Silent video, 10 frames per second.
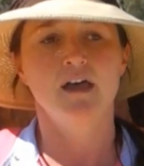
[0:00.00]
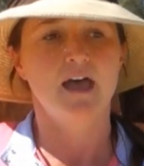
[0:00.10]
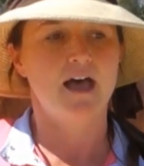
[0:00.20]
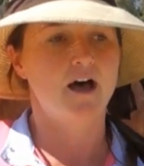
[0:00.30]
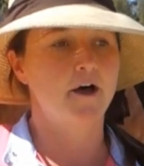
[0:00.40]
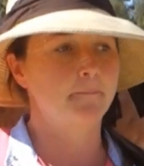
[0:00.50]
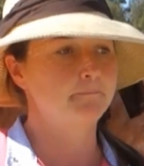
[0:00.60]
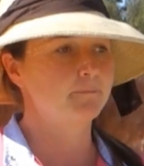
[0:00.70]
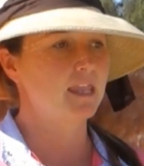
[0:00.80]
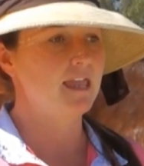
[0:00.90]

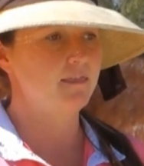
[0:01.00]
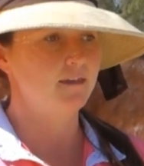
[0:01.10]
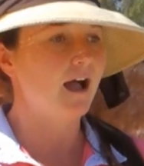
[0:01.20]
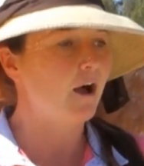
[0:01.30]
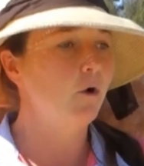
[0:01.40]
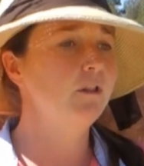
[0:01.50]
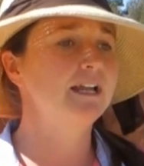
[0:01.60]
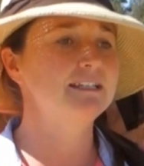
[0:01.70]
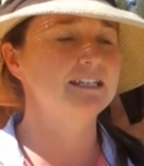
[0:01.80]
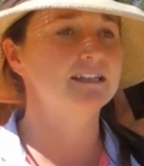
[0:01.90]
and the whole
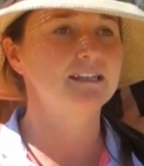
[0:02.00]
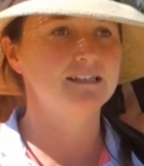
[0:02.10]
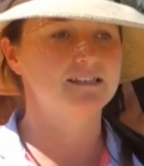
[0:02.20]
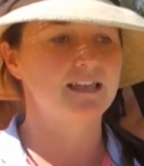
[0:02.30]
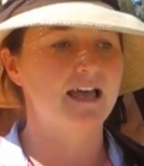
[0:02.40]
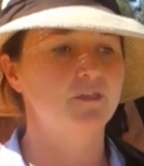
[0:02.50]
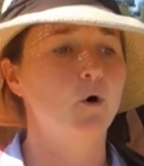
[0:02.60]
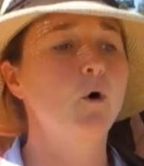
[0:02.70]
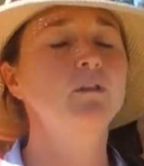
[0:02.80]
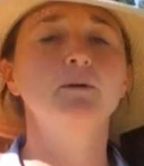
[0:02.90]
idea is that the
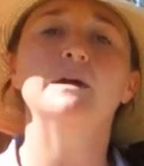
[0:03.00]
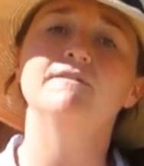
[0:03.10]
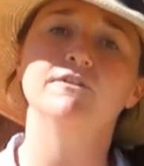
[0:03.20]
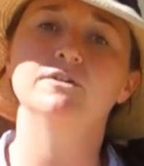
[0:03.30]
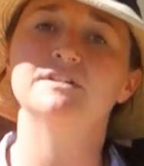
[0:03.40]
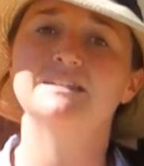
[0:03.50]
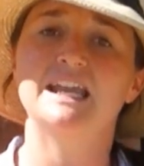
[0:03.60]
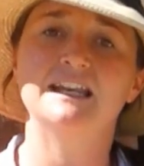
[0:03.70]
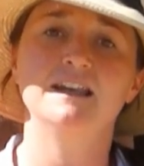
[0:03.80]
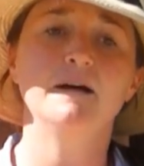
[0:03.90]
only way for you to
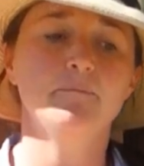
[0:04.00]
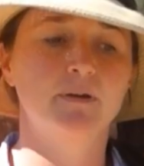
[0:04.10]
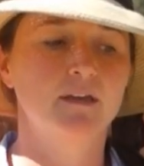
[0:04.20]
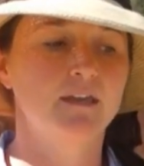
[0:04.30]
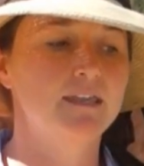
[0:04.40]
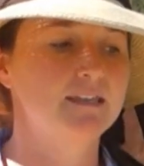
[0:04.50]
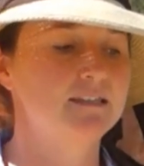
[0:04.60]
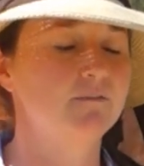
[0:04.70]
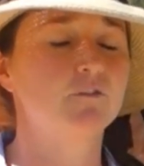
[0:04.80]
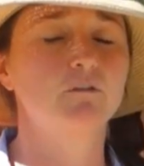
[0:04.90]
stand up is
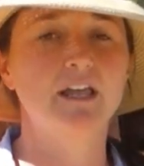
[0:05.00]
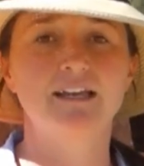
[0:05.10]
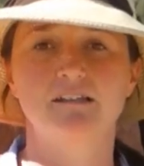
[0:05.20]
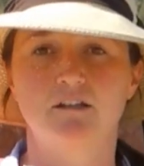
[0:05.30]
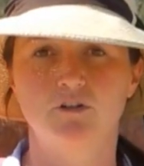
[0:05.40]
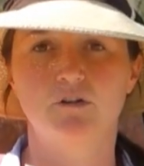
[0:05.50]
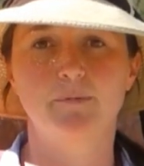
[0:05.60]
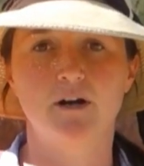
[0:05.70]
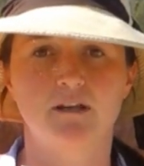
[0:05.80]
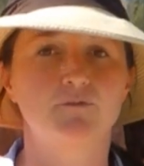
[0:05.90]
if your leg is under your
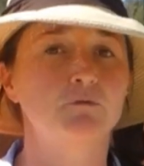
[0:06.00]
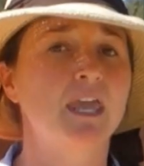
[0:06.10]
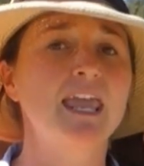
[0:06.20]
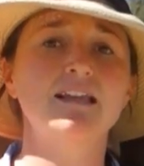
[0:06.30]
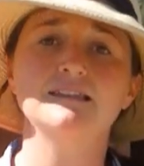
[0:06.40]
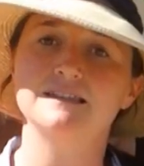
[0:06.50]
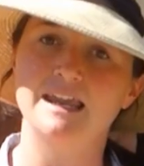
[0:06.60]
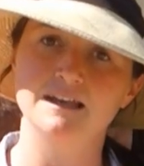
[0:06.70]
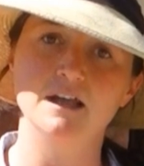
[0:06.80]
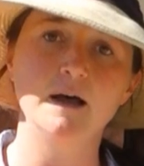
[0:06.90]
body. If you can't
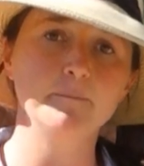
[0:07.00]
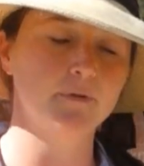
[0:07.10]
stand up